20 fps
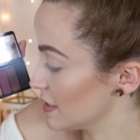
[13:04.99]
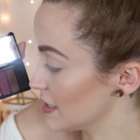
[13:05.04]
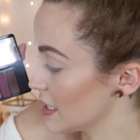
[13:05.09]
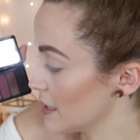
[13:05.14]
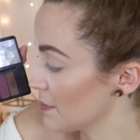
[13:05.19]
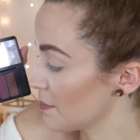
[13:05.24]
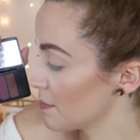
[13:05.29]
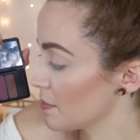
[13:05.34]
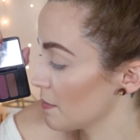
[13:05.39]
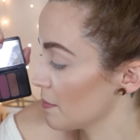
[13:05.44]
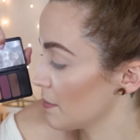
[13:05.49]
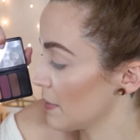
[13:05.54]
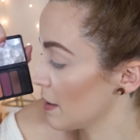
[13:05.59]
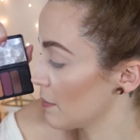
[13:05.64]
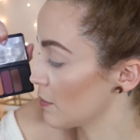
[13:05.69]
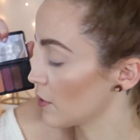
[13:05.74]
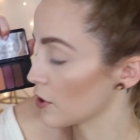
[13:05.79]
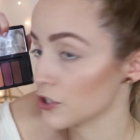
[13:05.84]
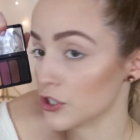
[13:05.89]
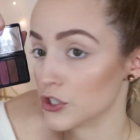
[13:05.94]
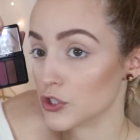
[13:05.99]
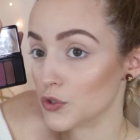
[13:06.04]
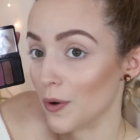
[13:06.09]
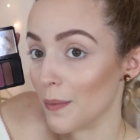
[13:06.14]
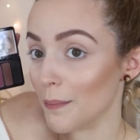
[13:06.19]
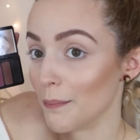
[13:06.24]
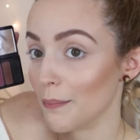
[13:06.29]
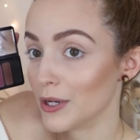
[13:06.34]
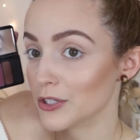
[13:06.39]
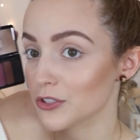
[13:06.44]
dip my brush into
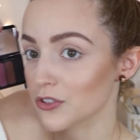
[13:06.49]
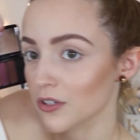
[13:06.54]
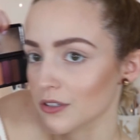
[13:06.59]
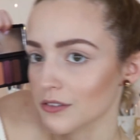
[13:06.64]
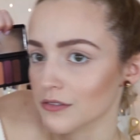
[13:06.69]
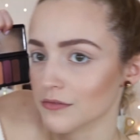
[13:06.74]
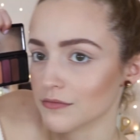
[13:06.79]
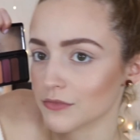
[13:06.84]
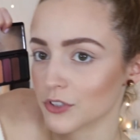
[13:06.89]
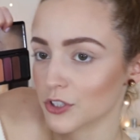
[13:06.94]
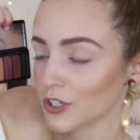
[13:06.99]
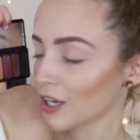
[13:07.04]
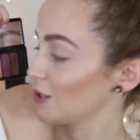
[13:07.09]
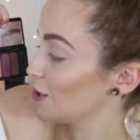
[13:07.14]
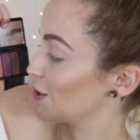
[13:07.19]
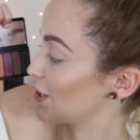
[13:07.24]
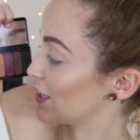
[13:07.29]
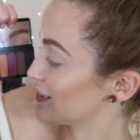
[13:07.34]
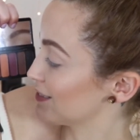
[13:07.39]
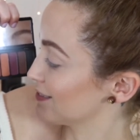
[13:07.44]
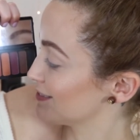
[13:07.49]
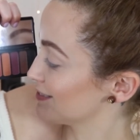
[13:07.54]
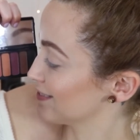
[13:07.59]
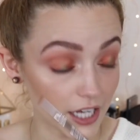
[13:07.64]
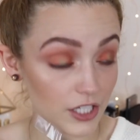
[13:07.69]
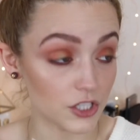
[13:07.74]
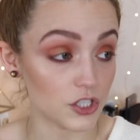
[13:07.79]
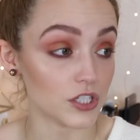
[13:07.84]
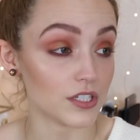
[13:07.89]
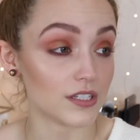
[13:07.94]
a bunch. Oh, you're not looking.
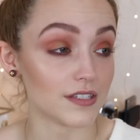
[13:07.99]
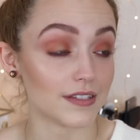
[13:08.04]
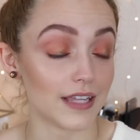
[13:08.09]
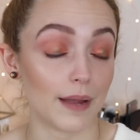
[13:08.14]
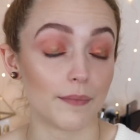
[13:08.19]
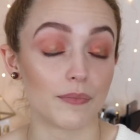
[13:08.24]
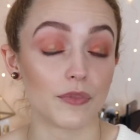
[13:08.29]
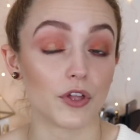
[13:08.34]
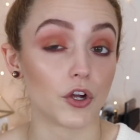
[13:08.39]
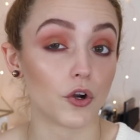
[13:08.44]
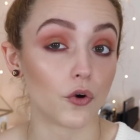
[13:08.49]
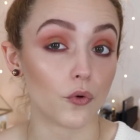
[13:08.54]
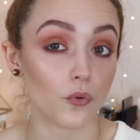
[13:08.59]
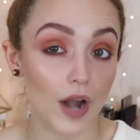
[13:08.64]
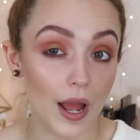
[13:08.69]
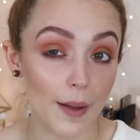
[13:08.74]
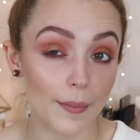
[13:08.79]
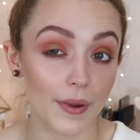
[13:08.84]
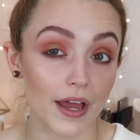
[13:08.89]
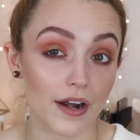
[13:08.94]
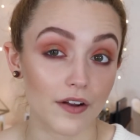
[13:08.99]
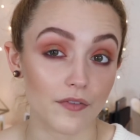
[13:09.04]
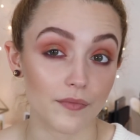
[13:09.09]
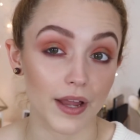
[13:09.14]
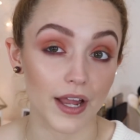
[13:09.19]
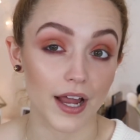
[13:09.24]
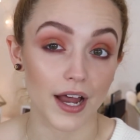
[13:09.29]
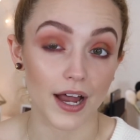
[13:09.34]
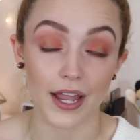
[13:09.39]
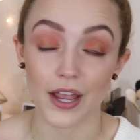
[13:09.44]
I just stabbed the crap out of
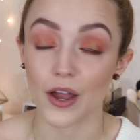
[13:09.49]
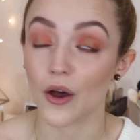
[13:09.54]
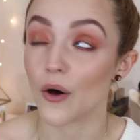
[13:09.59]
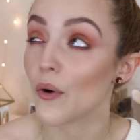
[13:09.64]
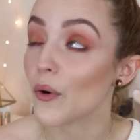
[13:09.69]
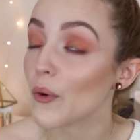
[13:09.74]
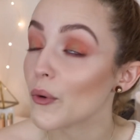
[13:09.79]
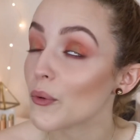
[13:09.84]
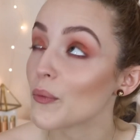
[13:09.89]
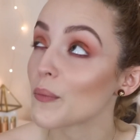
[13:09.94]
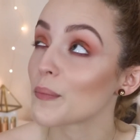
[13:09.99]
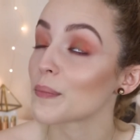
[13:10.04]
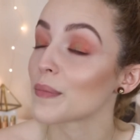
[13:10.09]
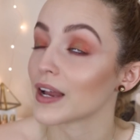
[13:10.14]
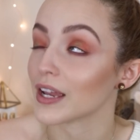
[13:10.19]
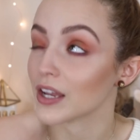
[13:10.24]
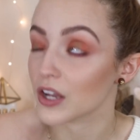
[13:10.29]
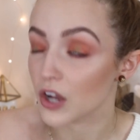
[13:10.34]
my eye. Oh my